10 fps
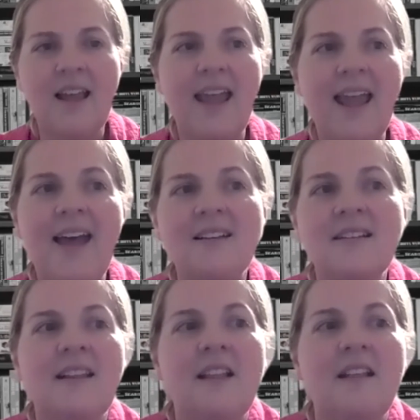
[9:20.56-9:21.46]
And
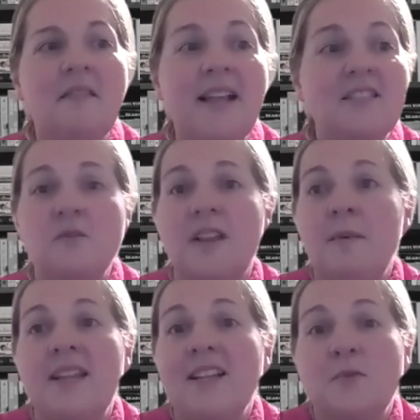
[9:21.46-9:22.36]
that's
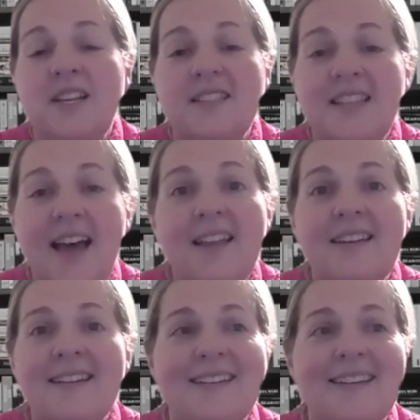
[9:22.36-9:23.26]
what he said.
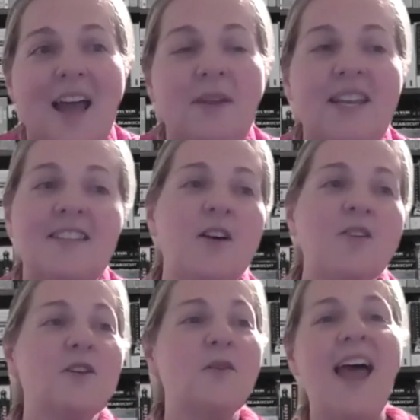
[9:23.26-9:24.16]
I mean, he's
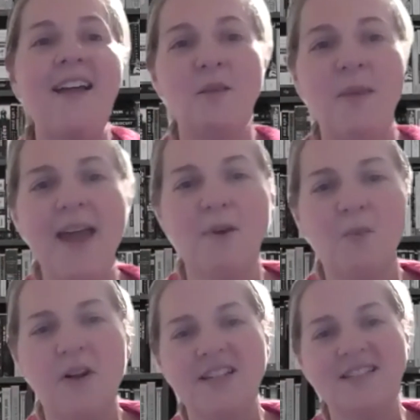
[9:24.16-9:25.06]
also in Alabama,
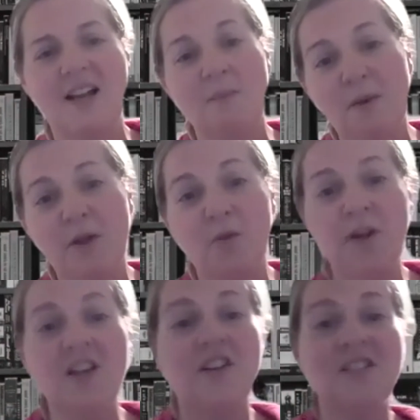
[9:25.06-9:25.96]
where he said, I'm going to be
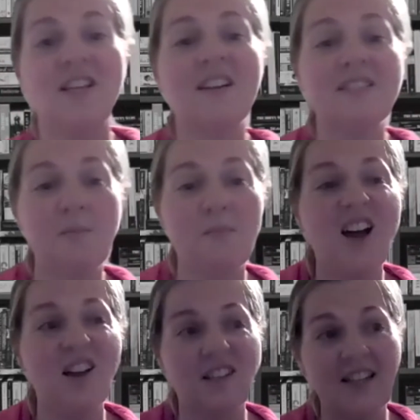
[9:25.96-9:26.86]
real. There's something
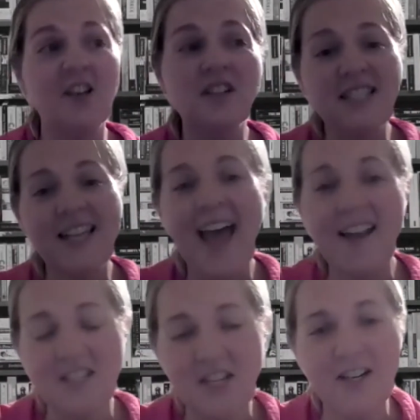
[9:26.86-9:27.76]
called the Literacy
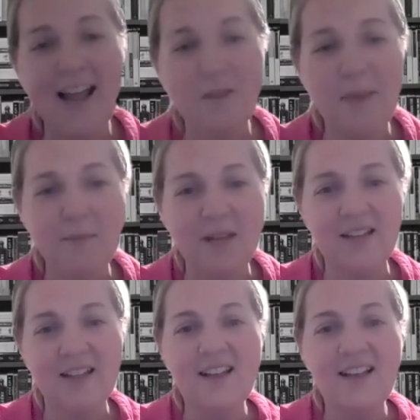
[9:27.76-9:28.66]
Act here in Alabama
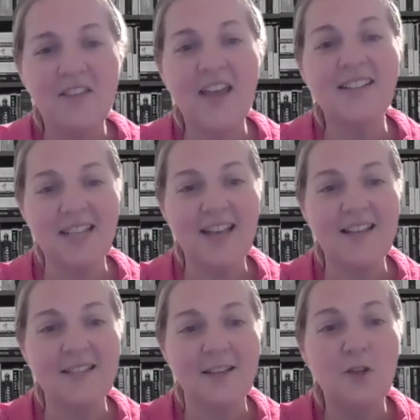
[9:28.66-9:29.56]
that
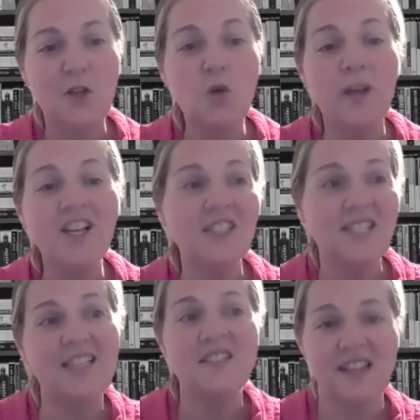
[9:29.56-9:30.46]
says you will
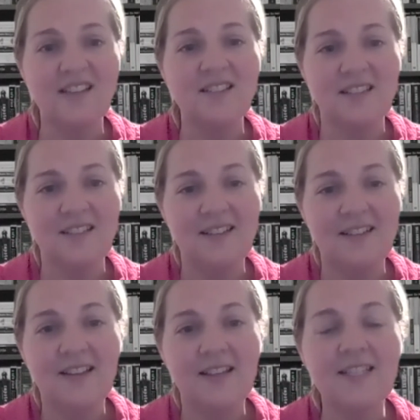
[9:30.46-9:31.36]
teach this.
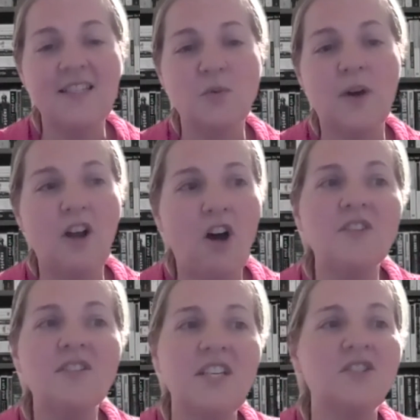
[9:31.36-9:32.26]
This is what all
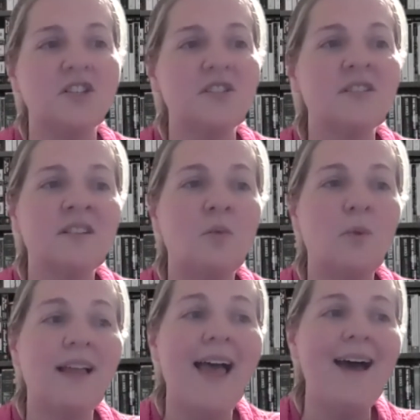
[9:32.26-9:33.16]
teachers
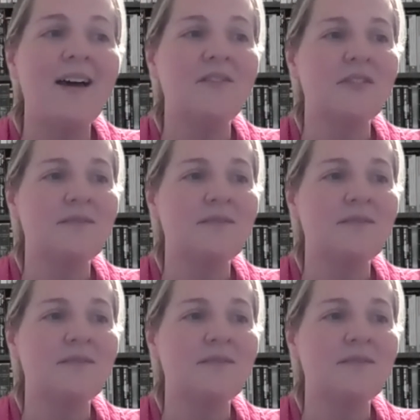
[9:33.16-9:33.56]
will have.